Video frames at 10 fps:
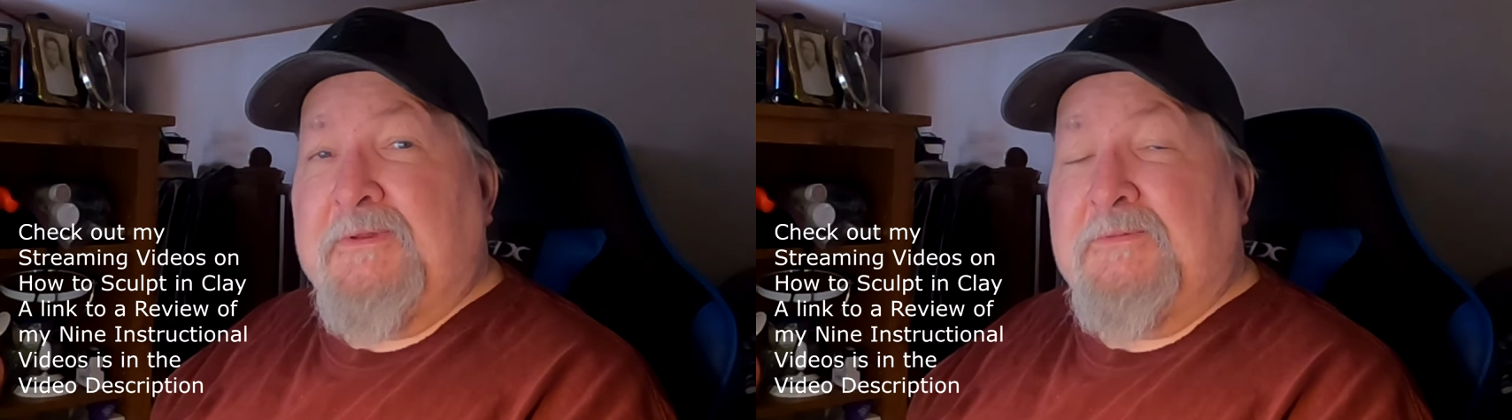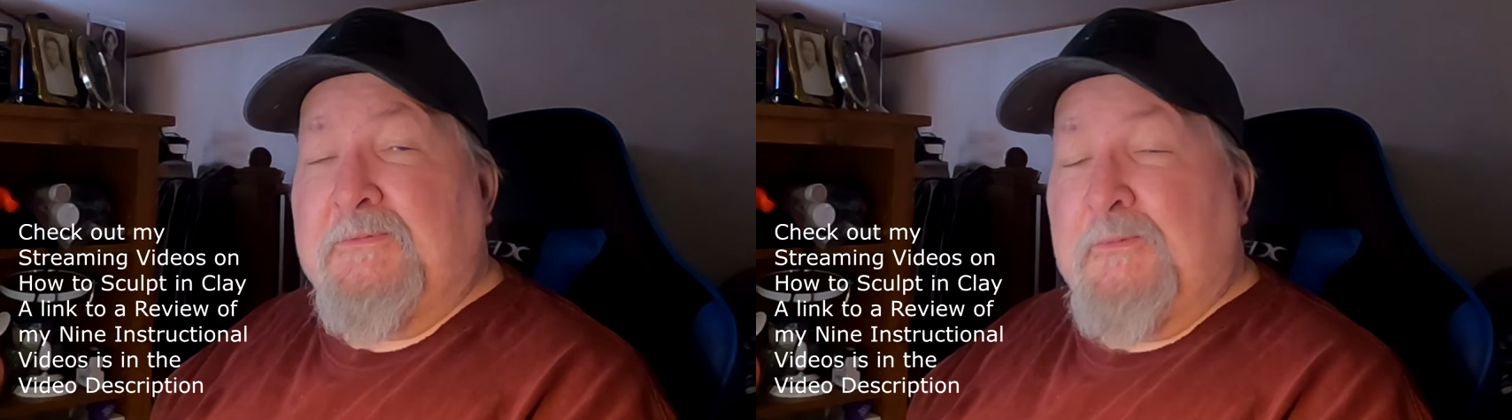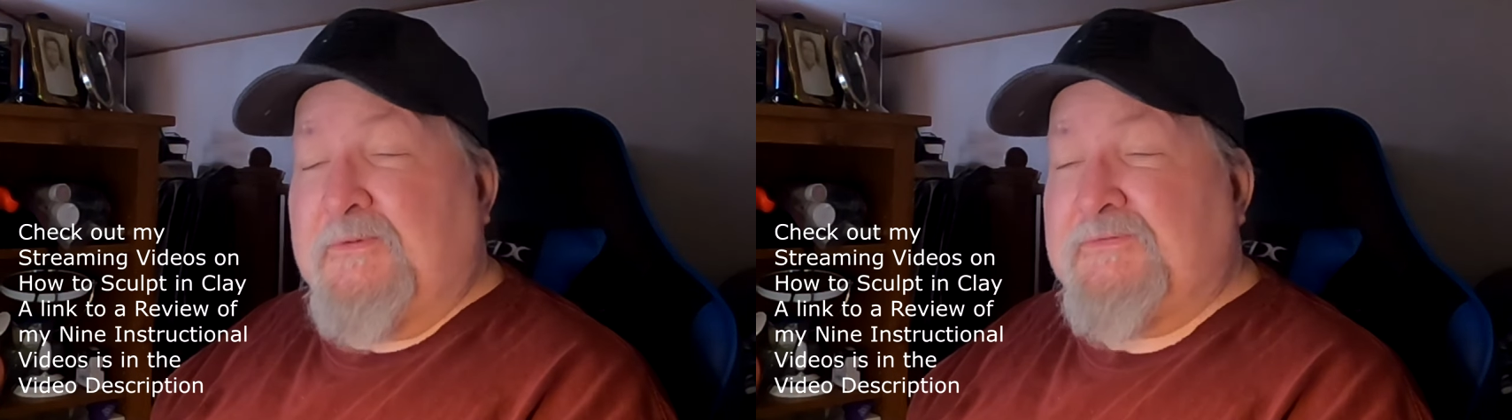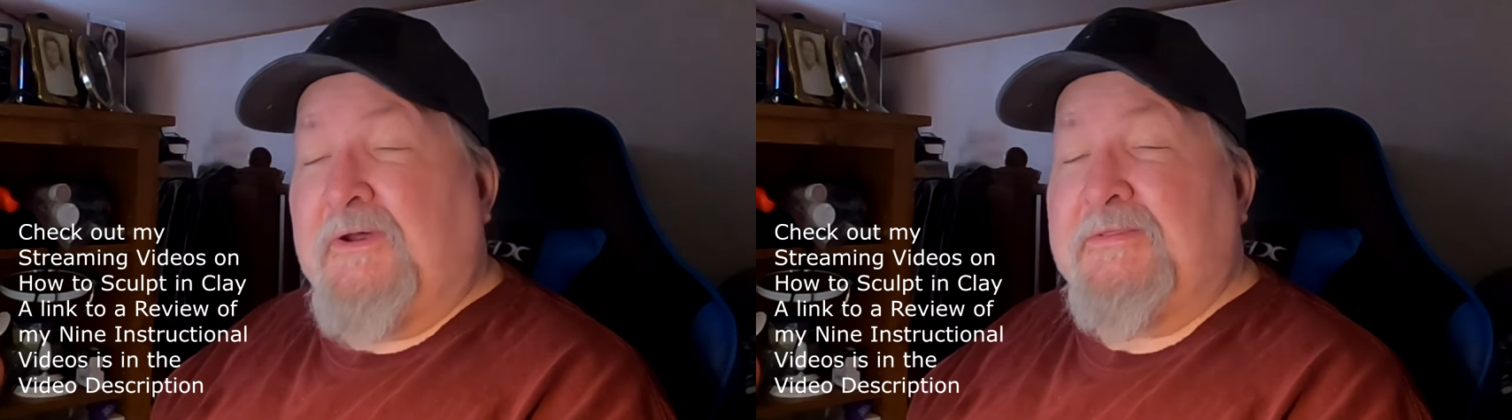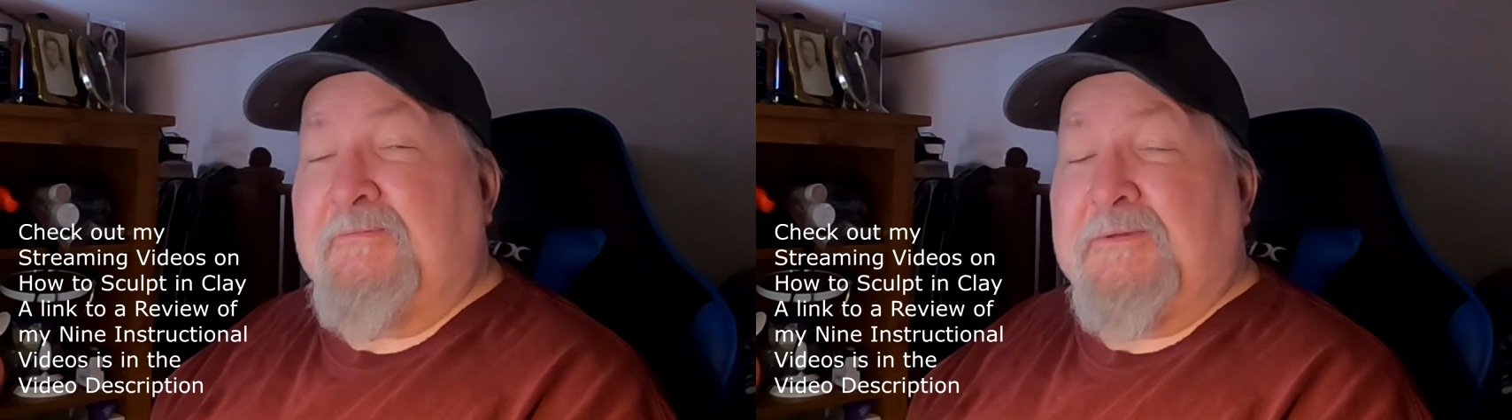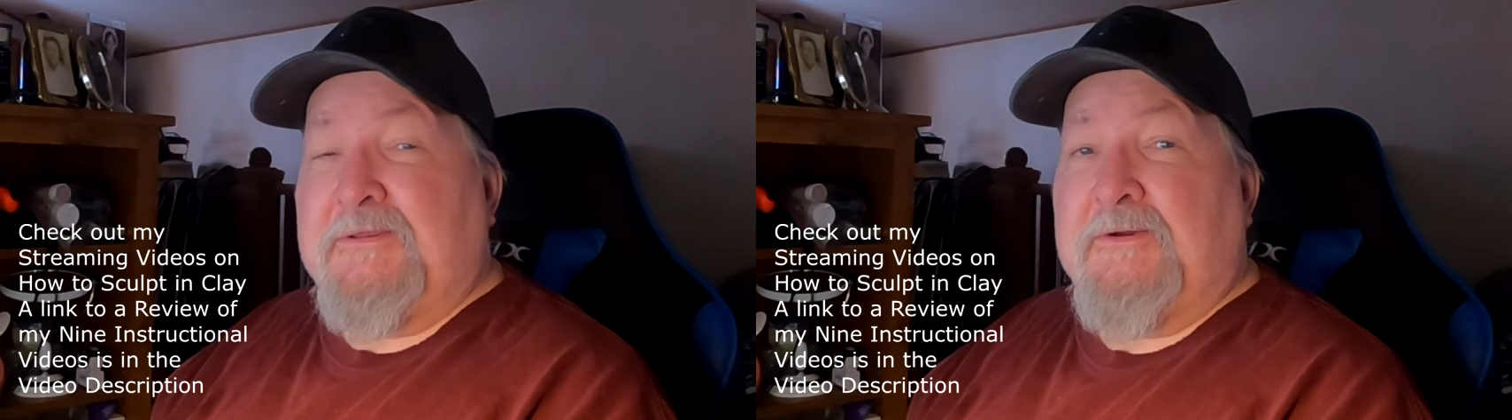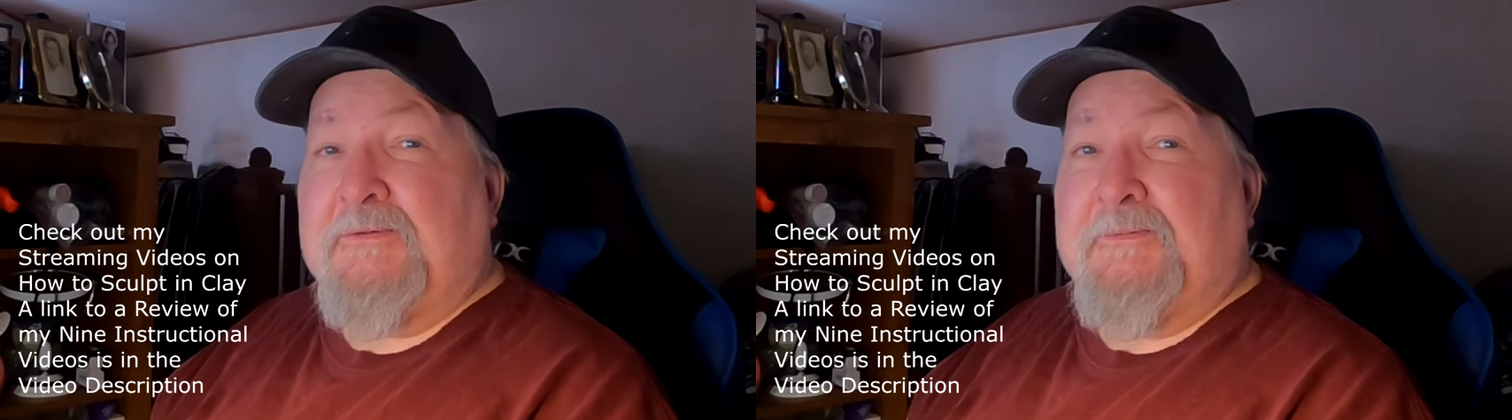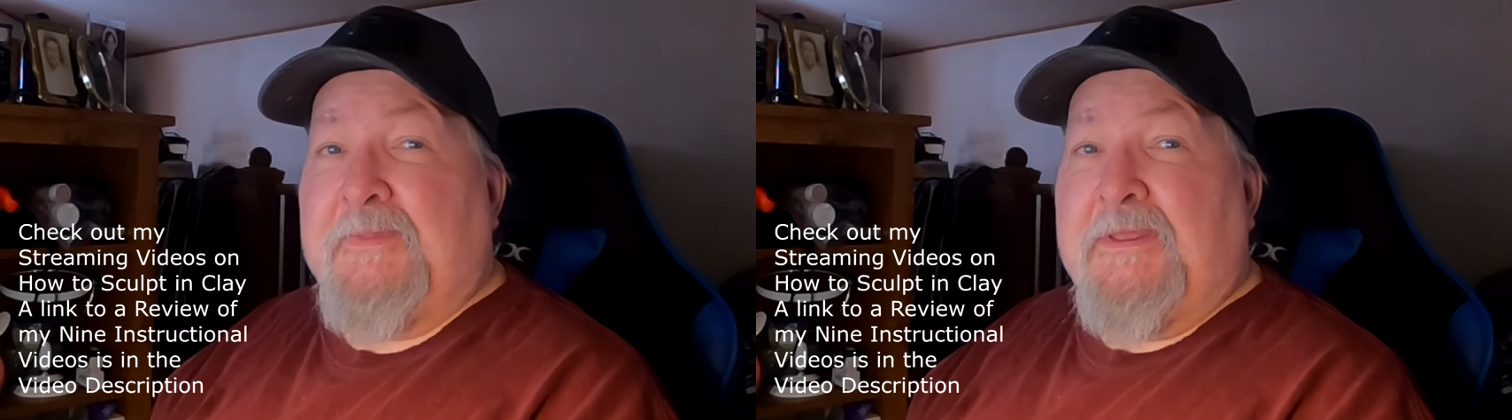that what's on the
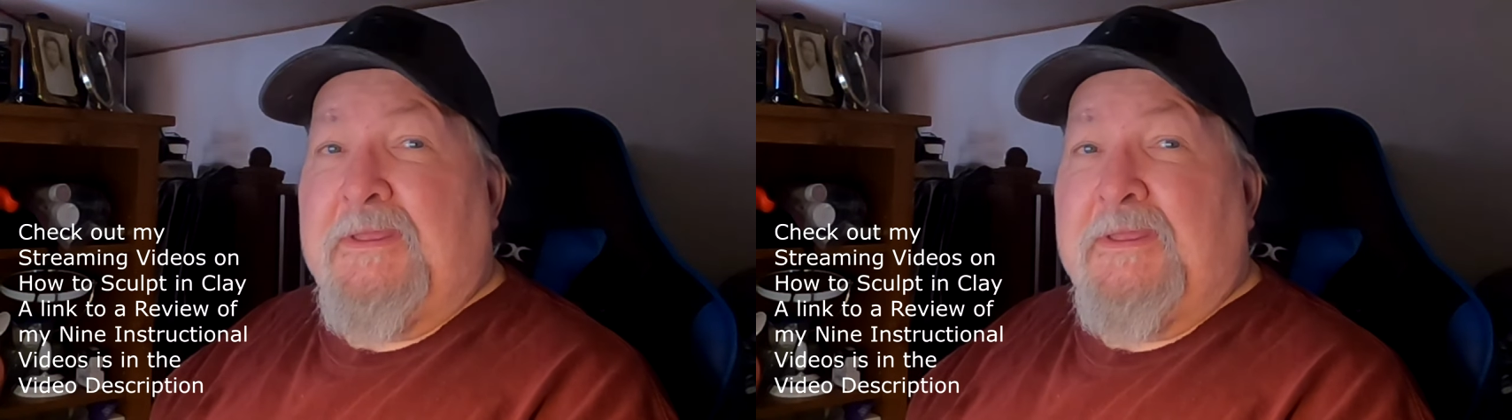video,